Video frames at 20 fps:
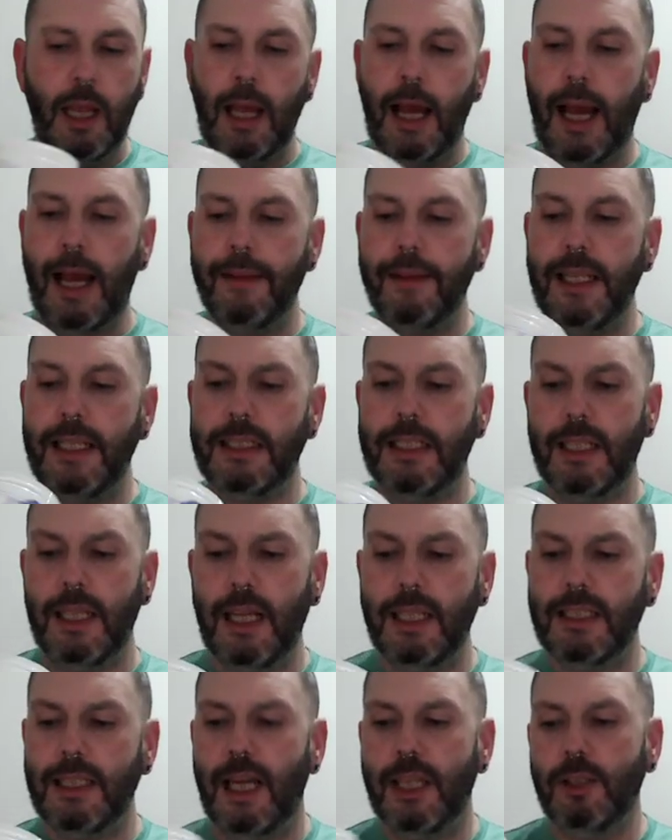And these are
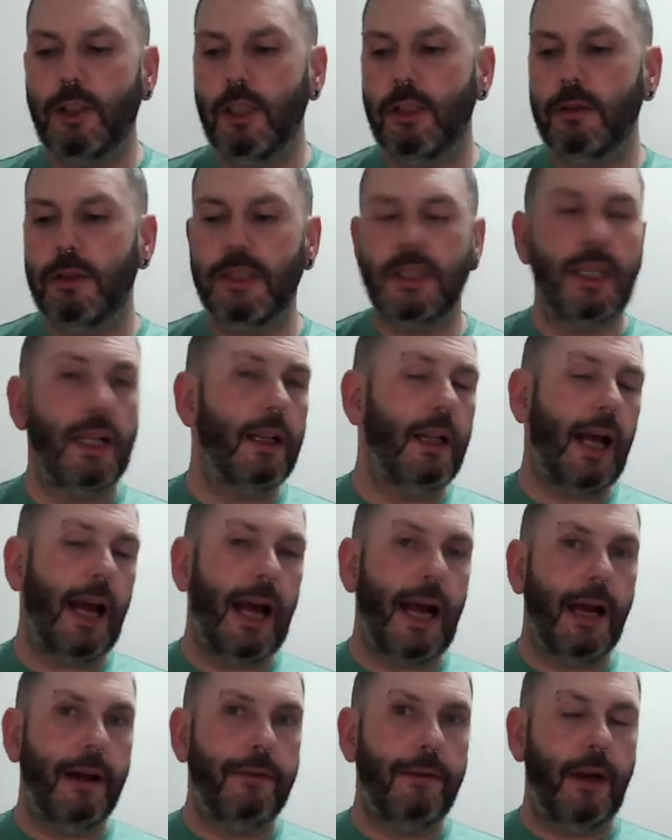nice. I do still
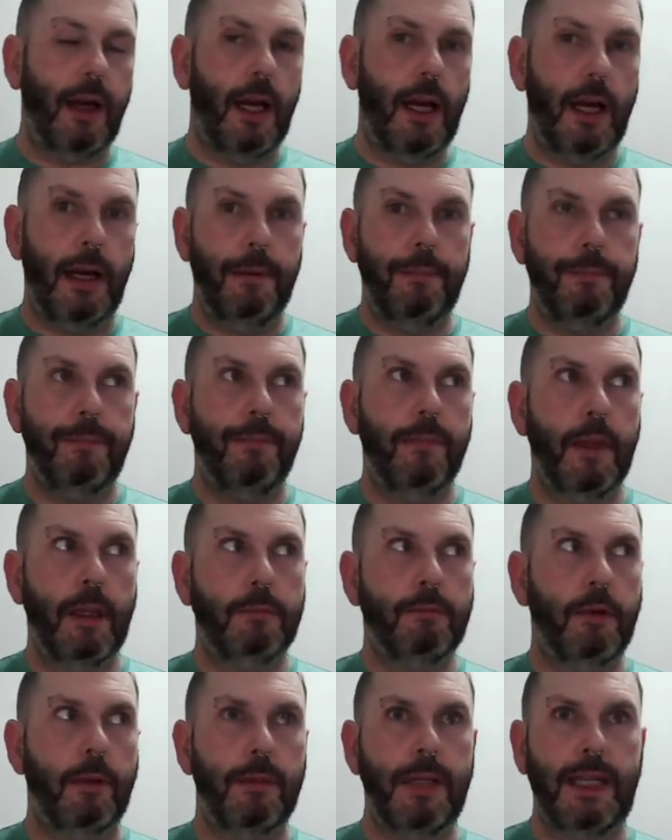have
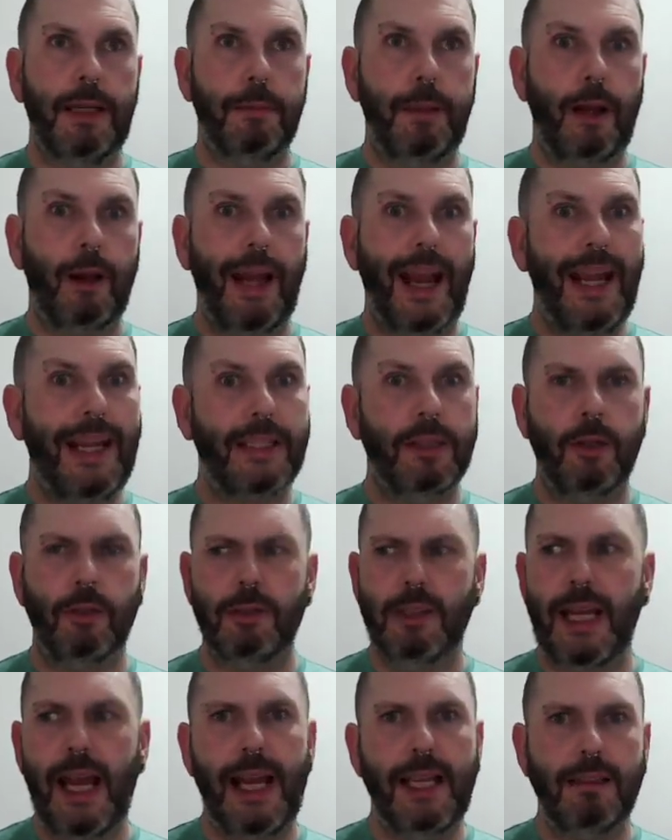probably about 8 or
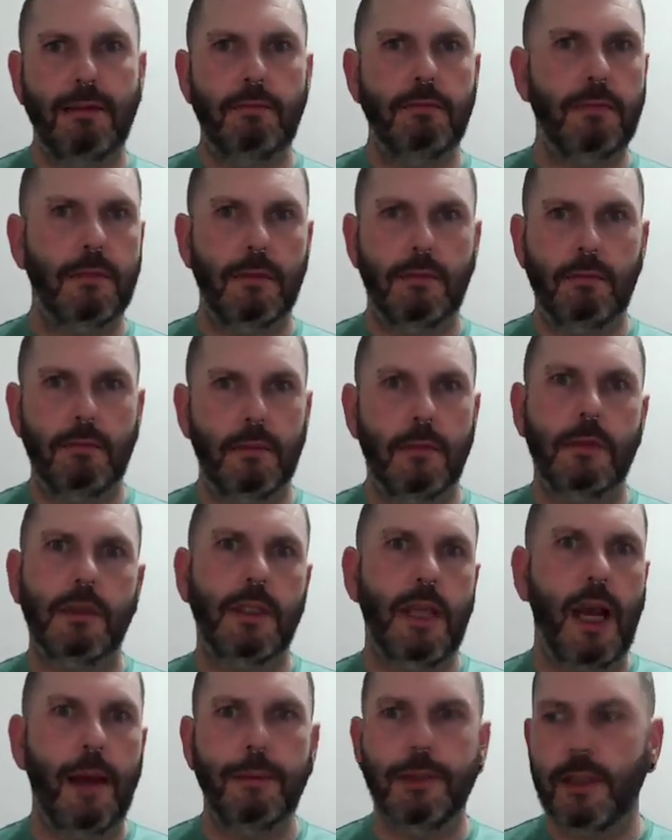10
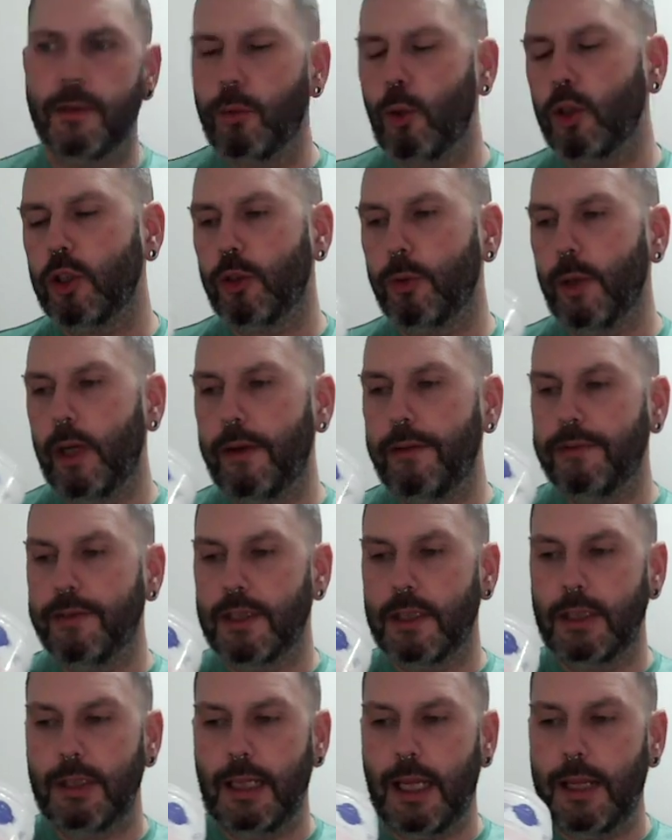tubs of wash
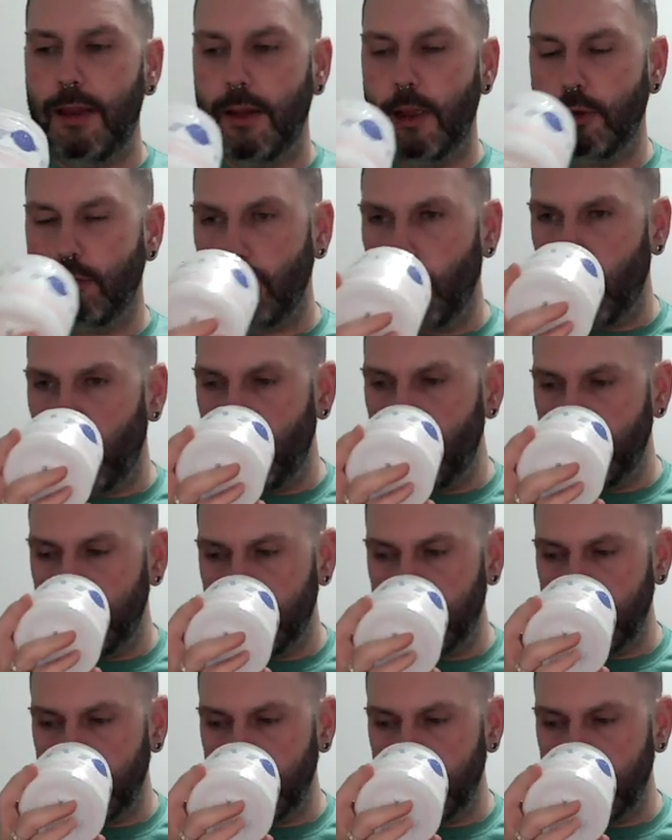whiffs in the drawer.